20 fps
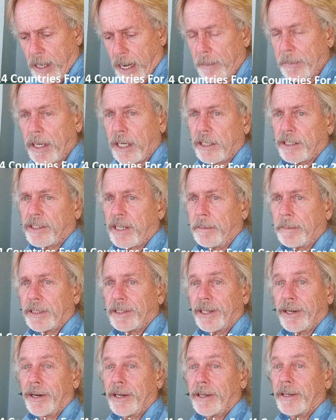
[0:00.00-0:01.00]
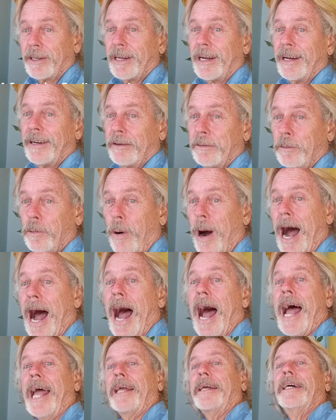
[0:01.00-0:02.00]
I'm in a cemetery.
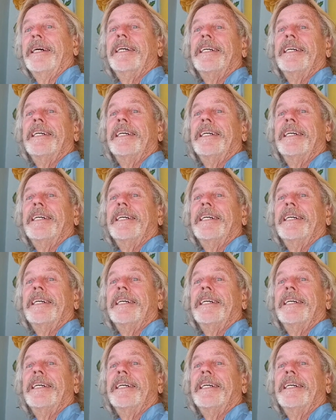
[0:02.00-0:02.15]
Why?